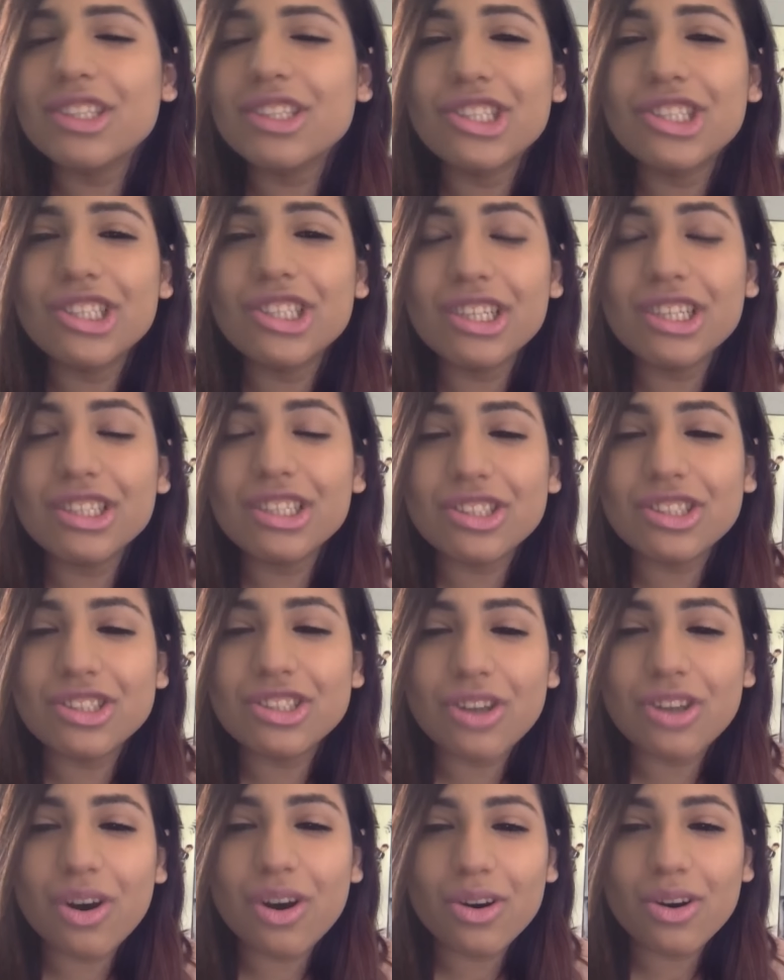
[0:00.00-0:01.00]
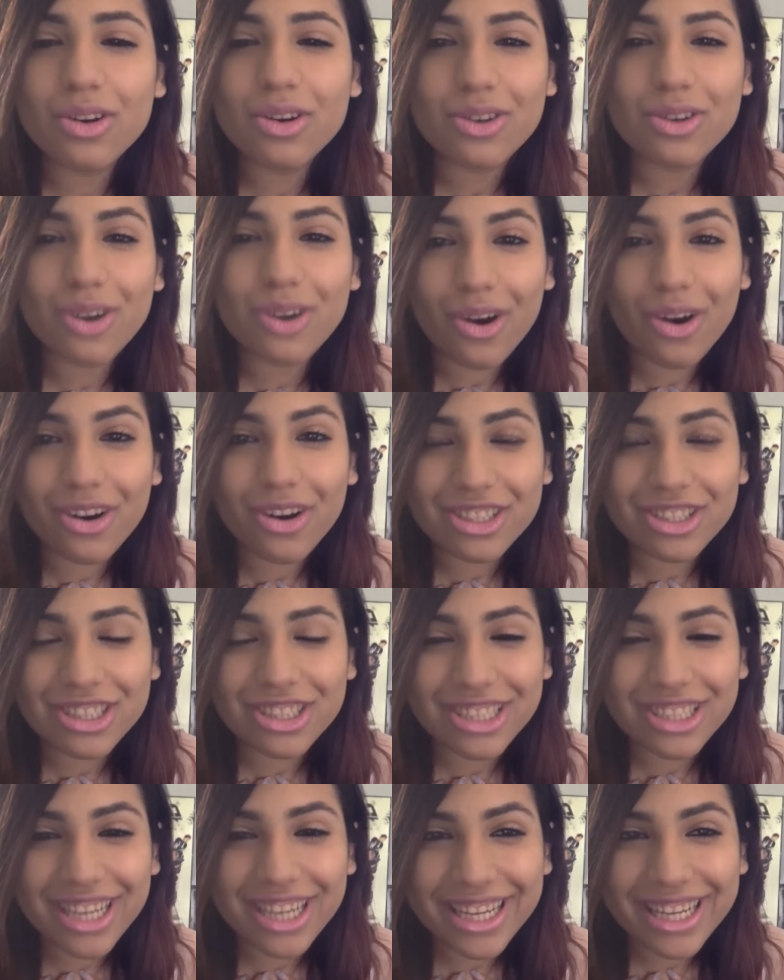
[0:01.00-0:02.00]
she's so
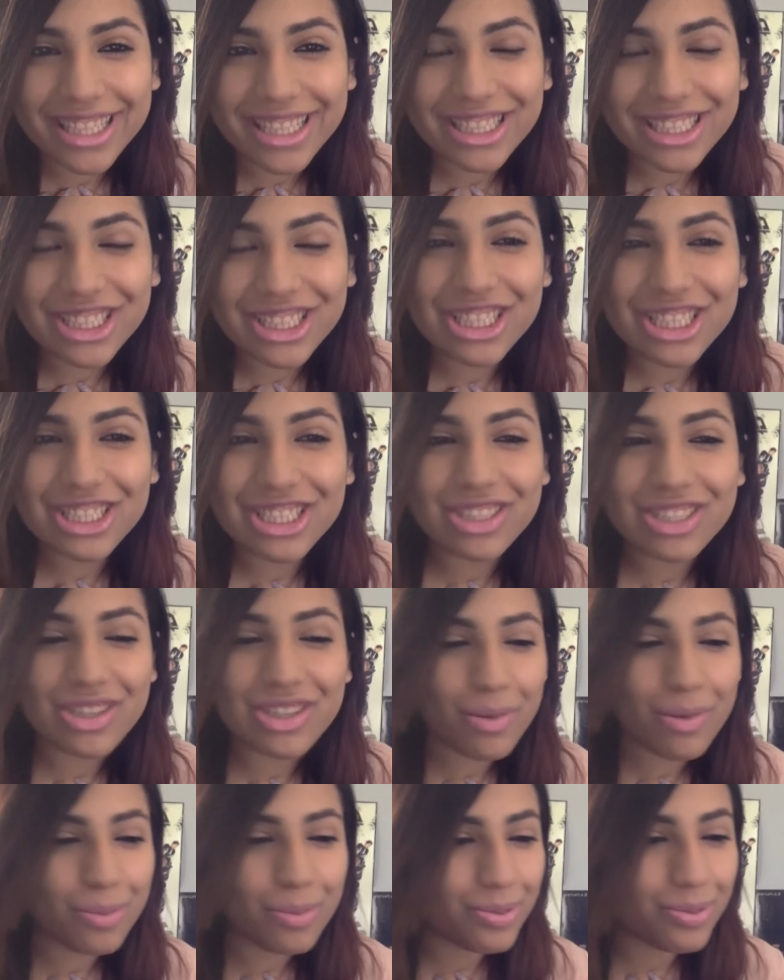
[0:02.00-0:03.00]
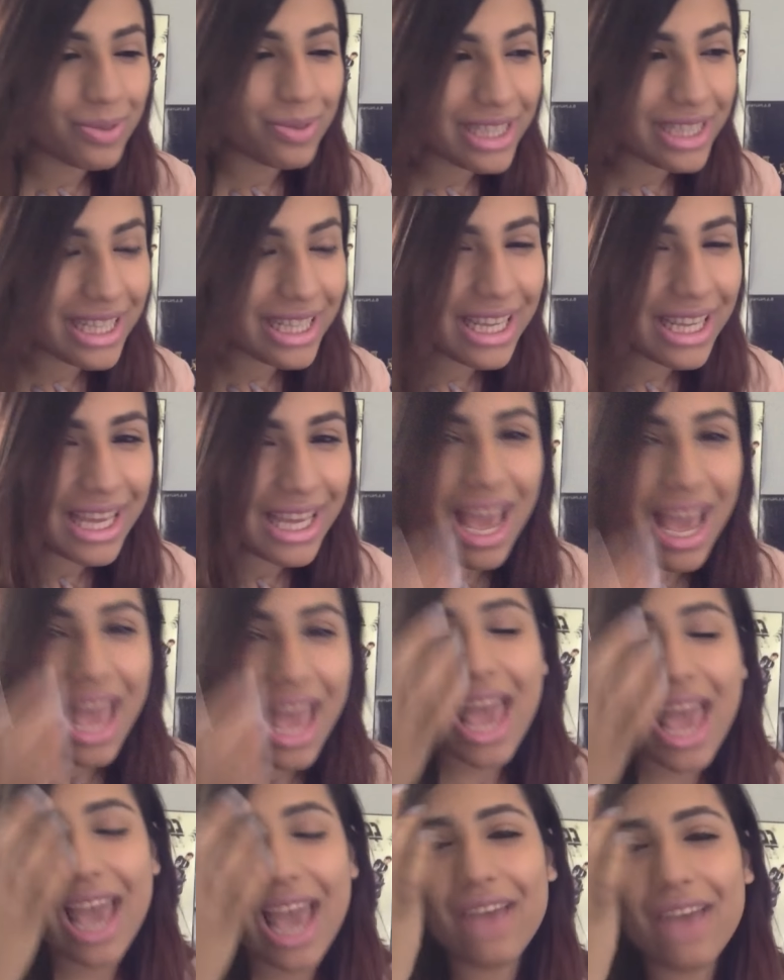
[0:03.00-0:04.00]
gorgeous. She's so pretty.
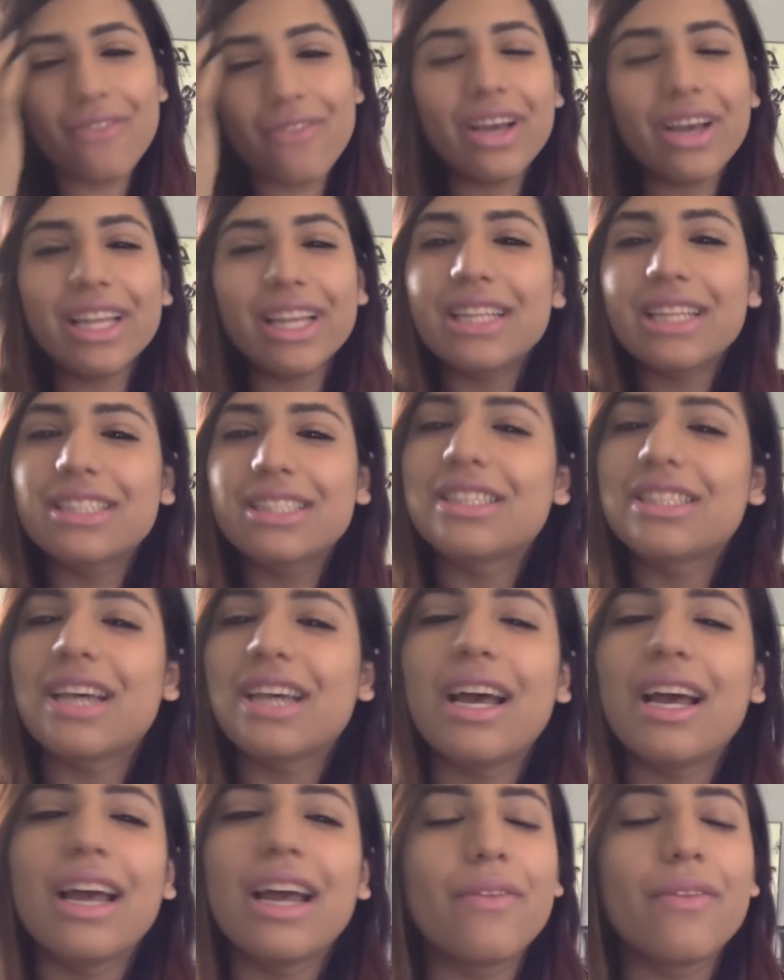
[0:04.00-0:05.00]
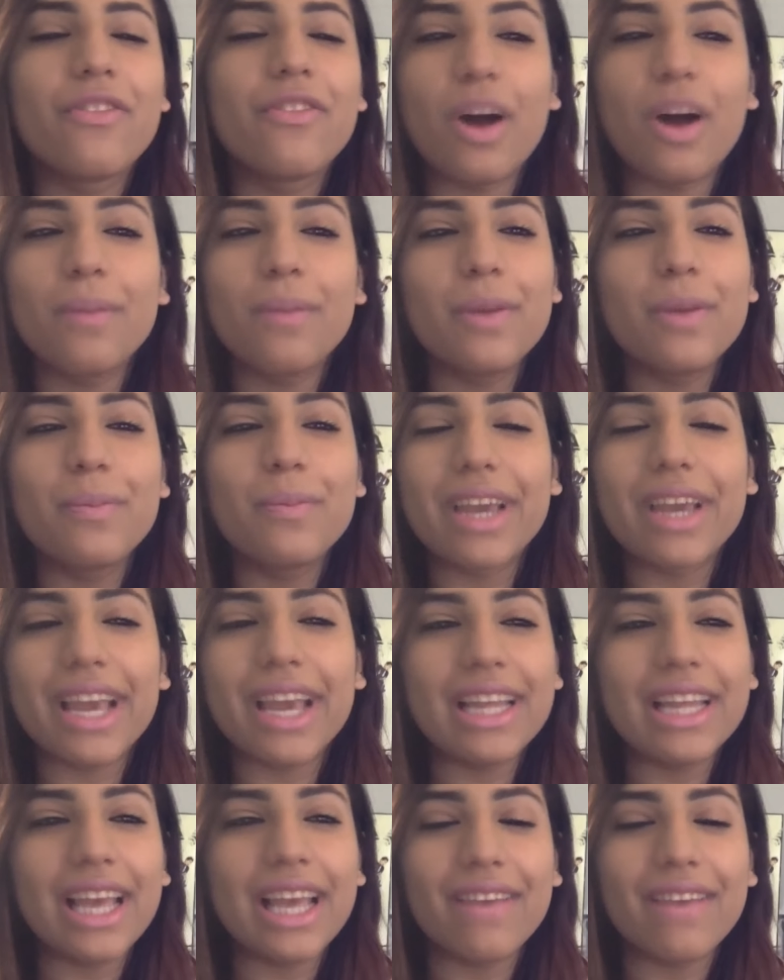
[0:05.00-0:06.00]
When it's from the
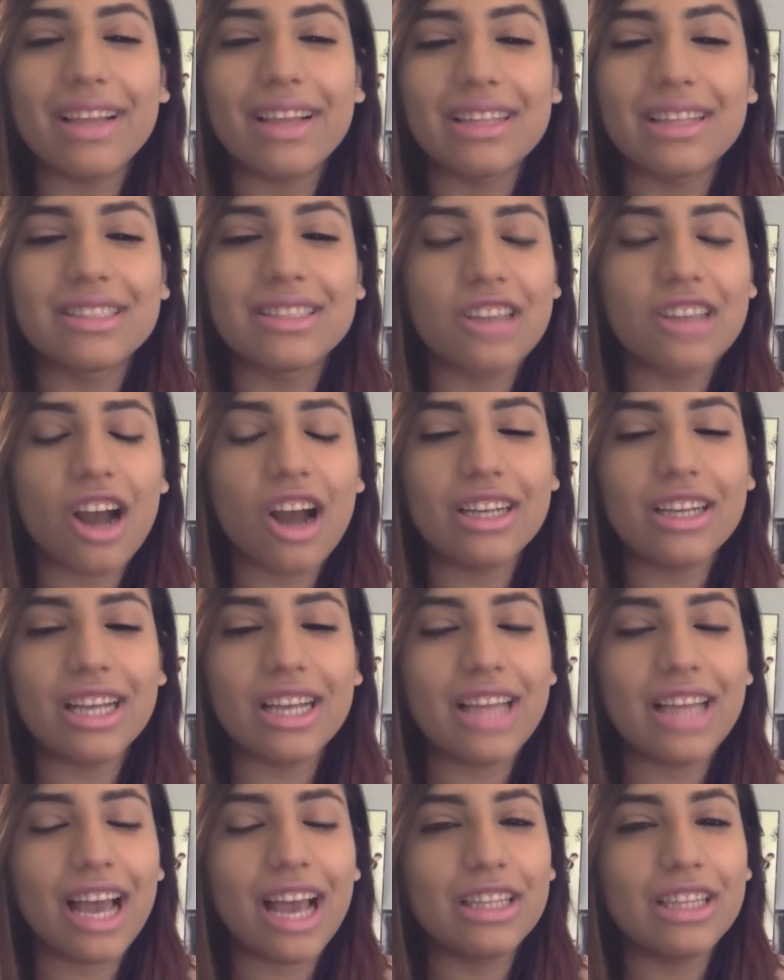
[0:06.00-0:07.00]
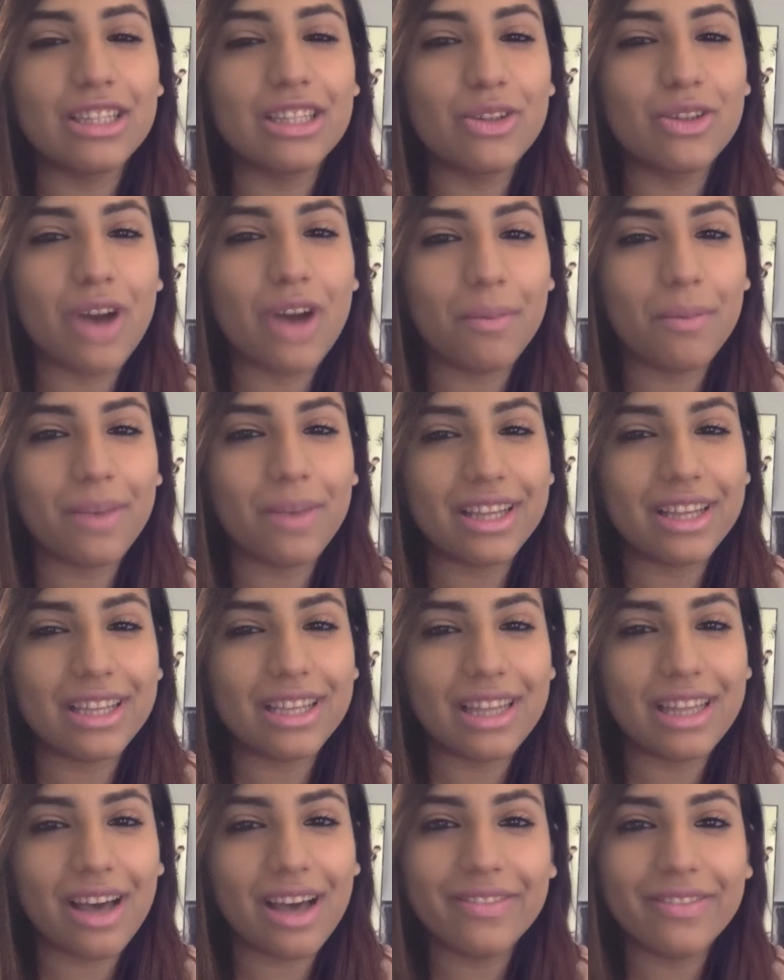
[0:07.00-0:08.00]
beginning when it started i knew i'm gonna
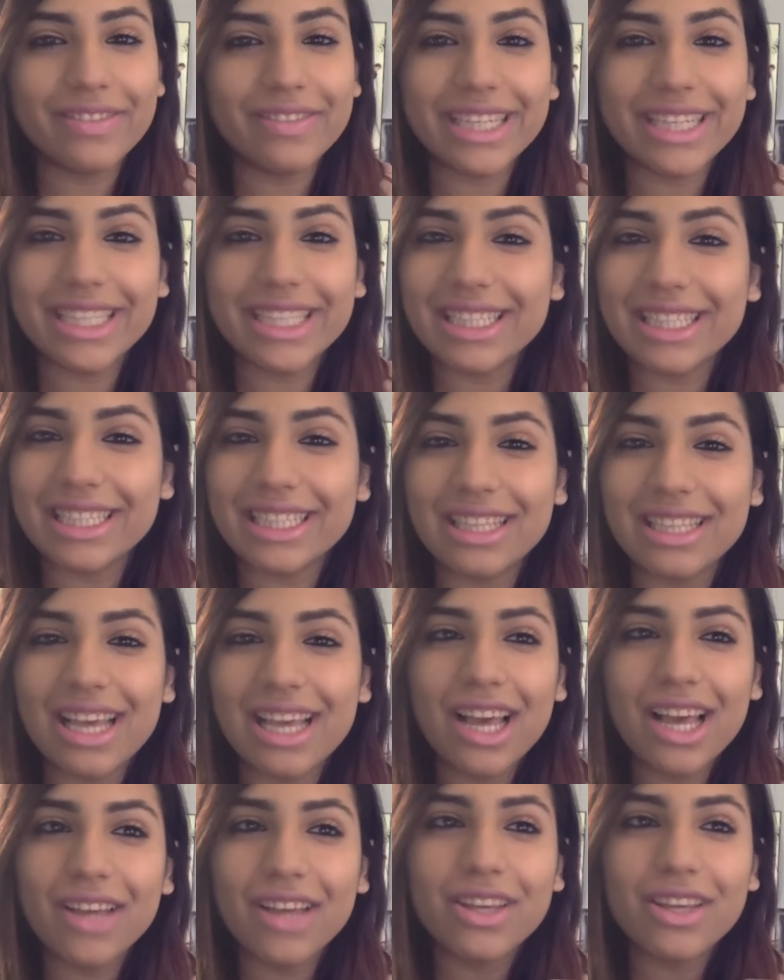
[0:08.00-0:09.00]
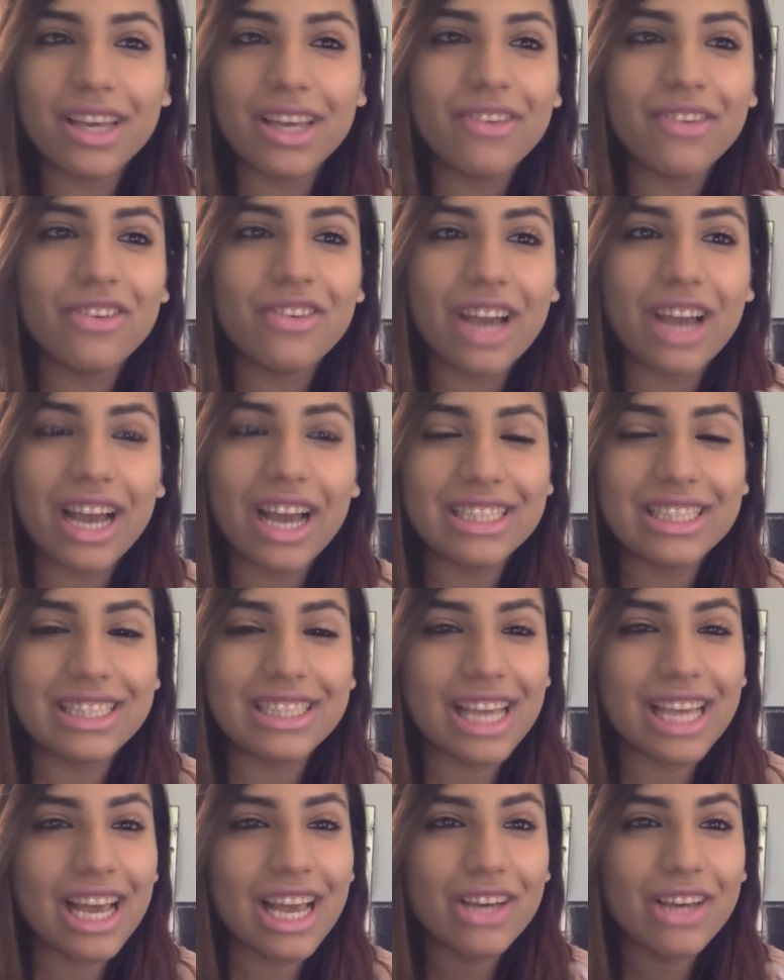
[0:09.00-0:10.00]
love it it if you guys
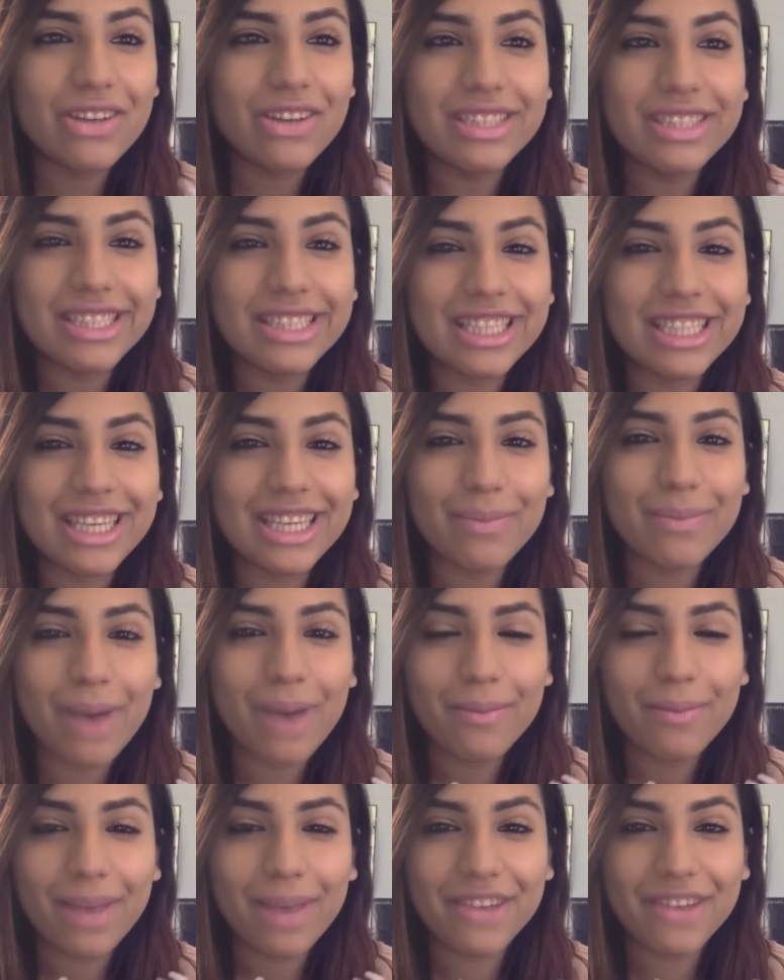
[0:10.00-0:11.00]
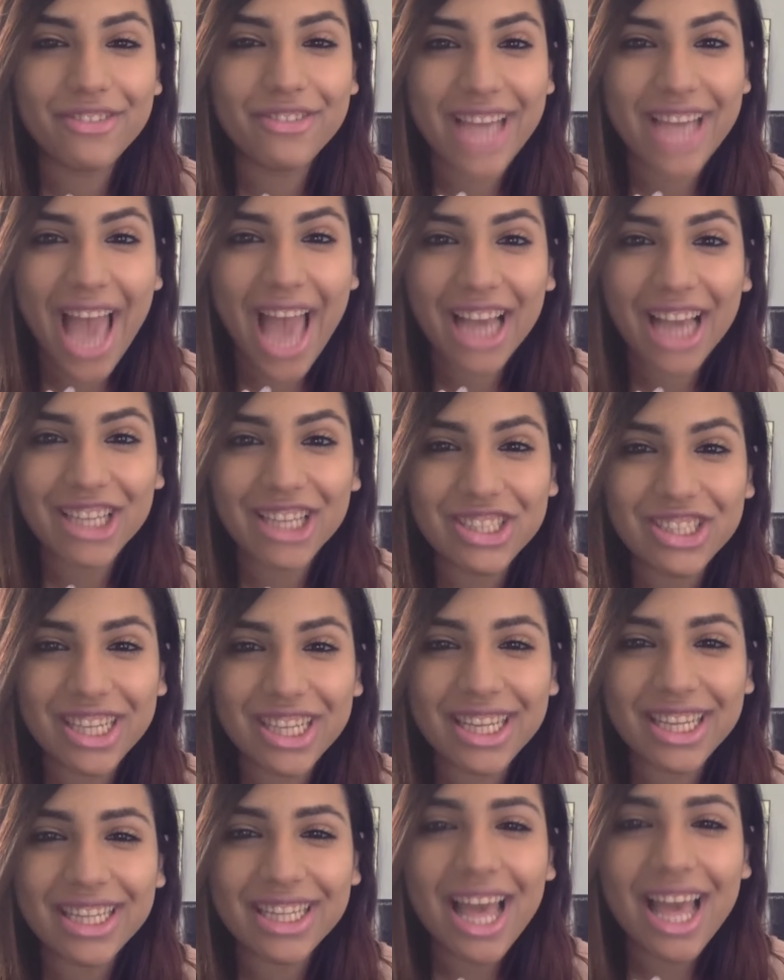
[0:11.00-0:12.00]
could see by my
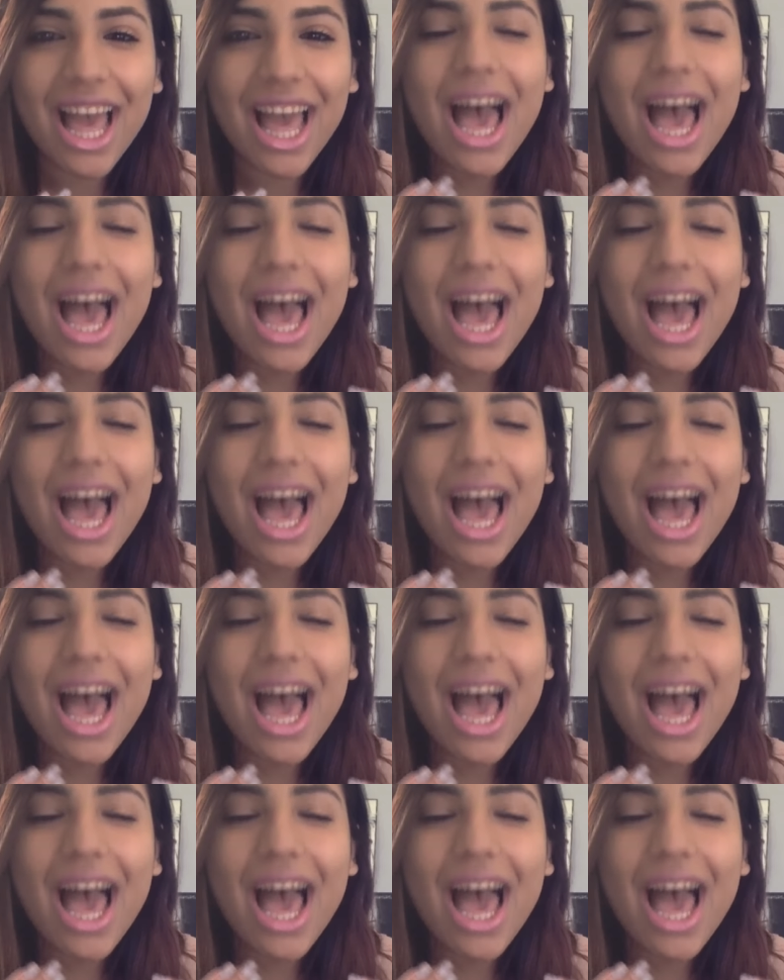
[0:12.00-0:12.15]
reaction